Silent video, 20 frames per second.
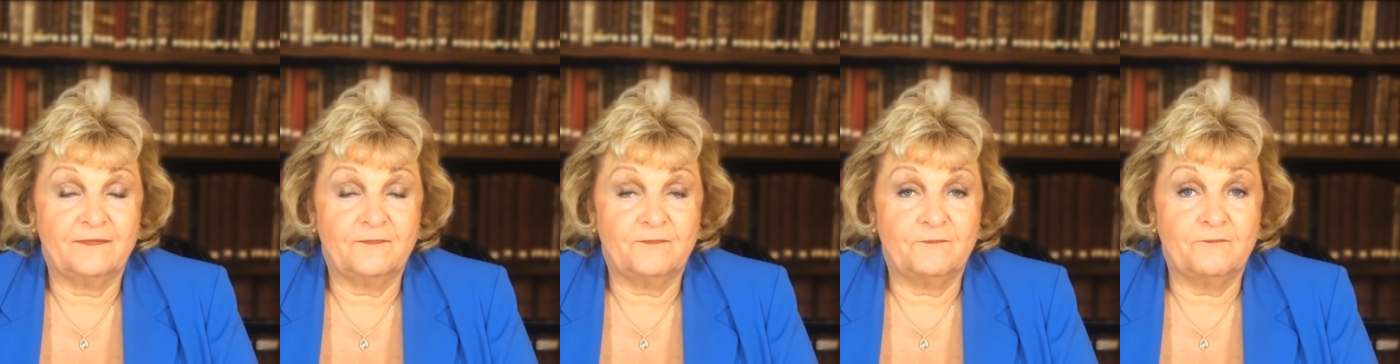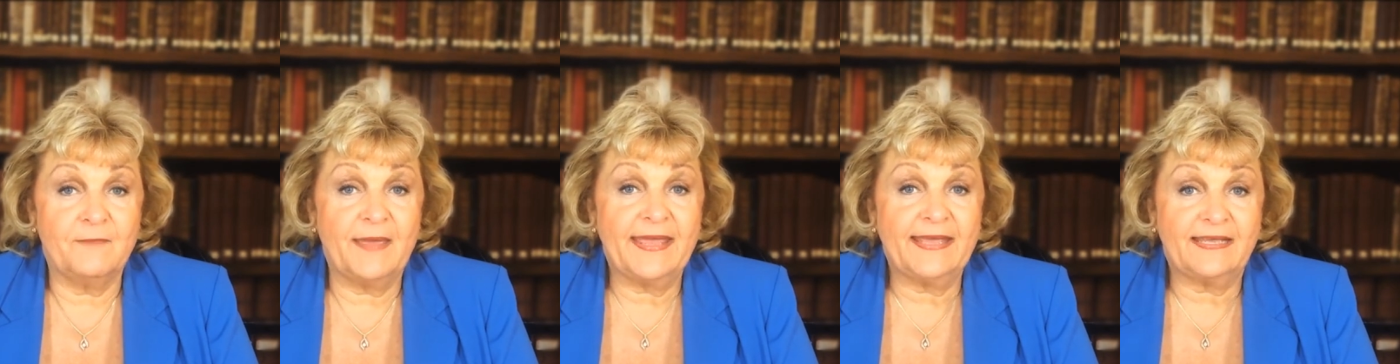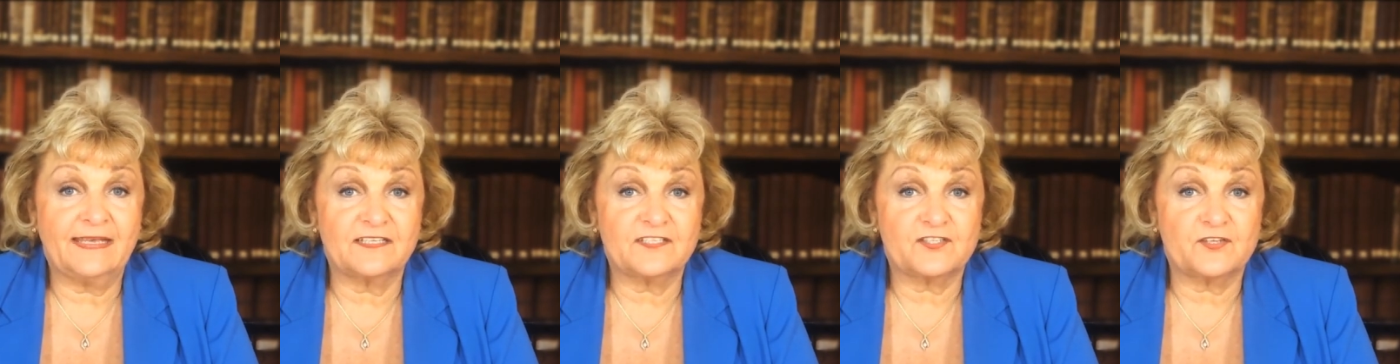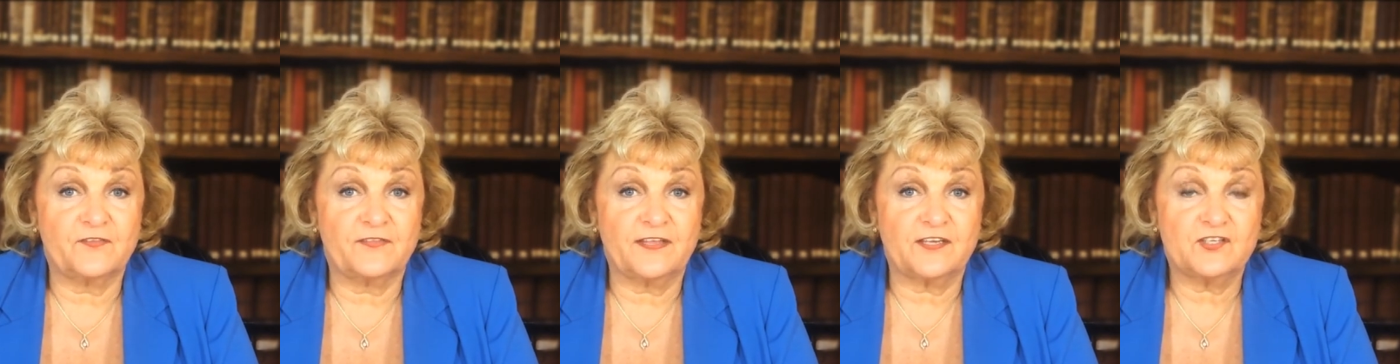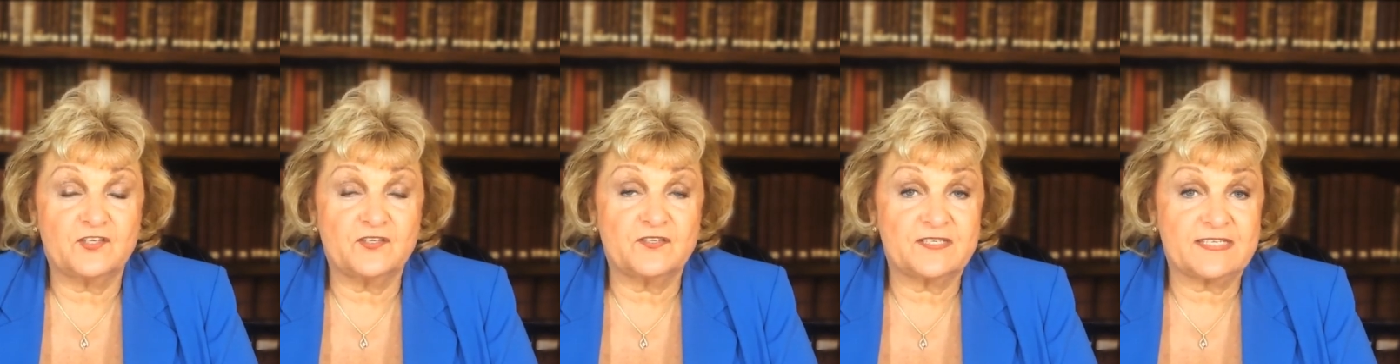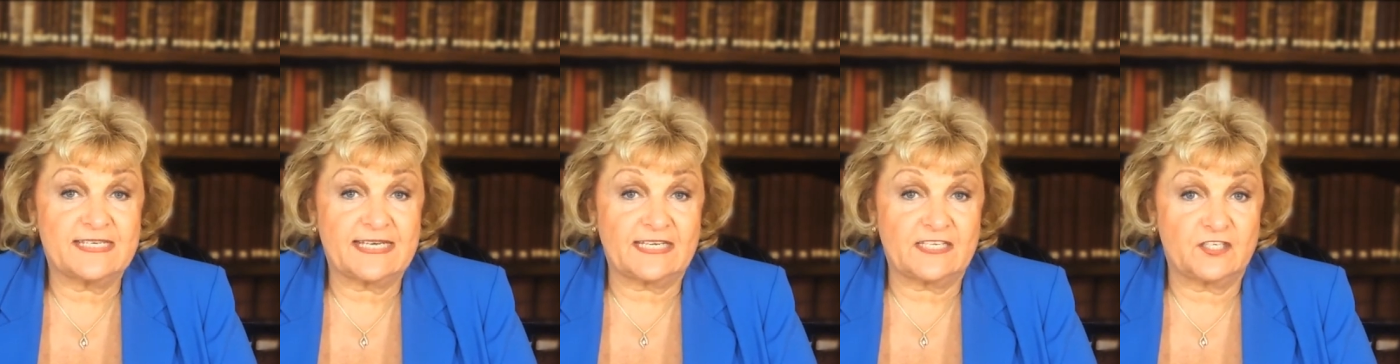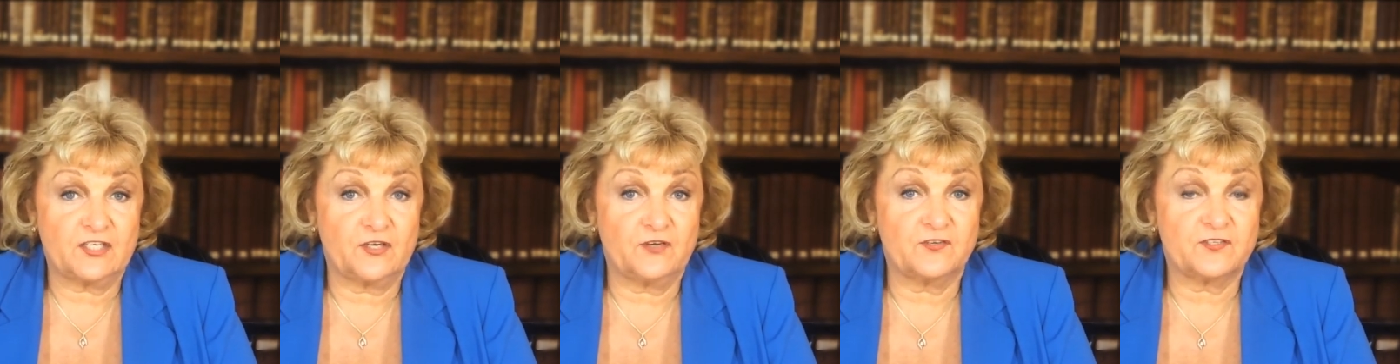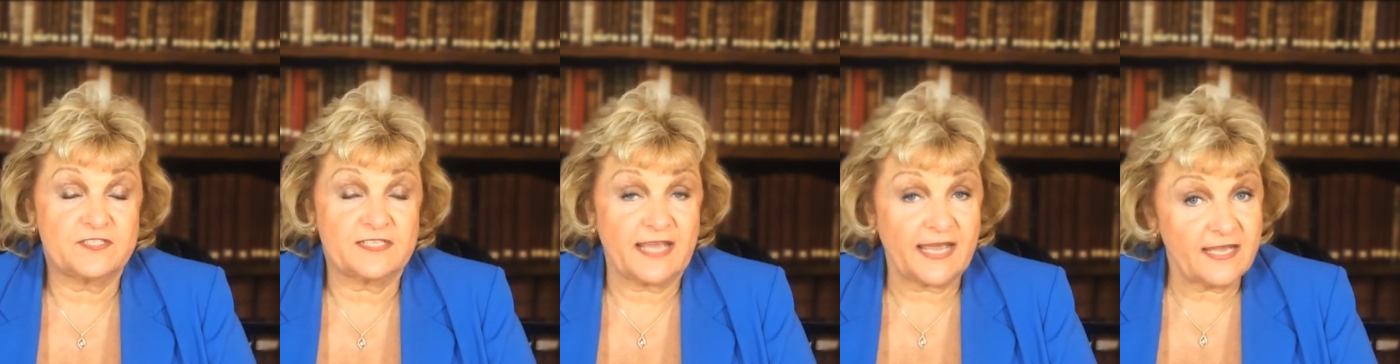make it so that you stick to
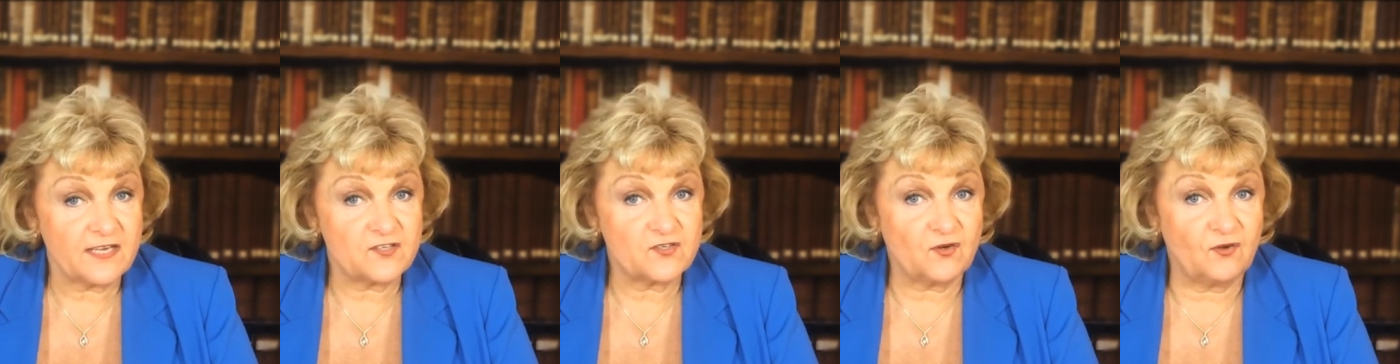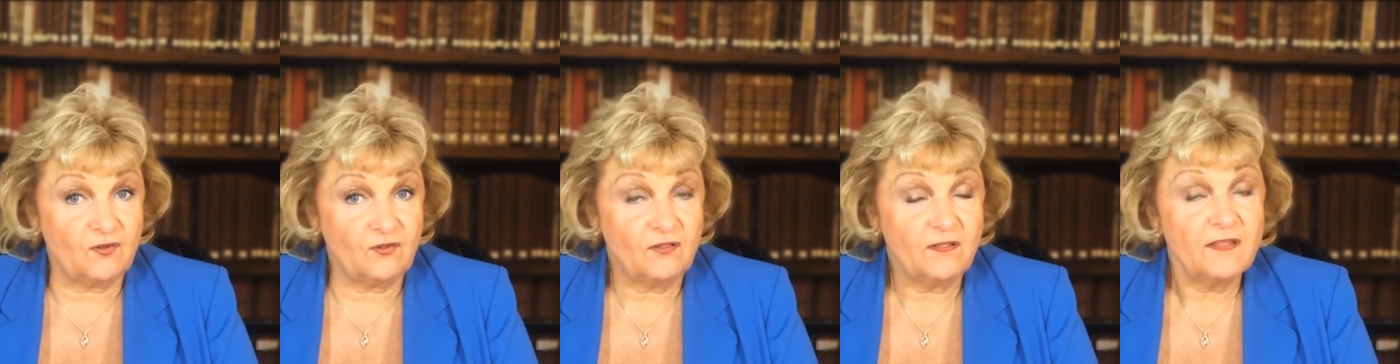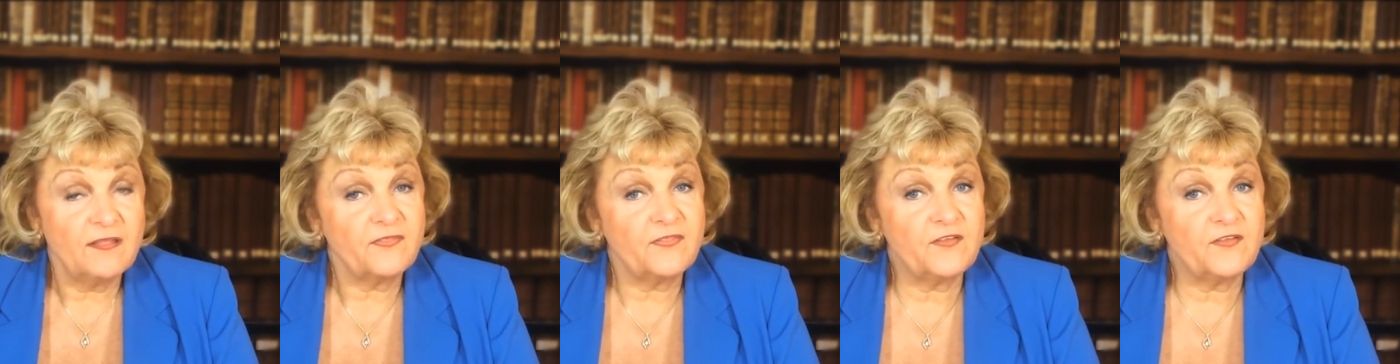your schedule,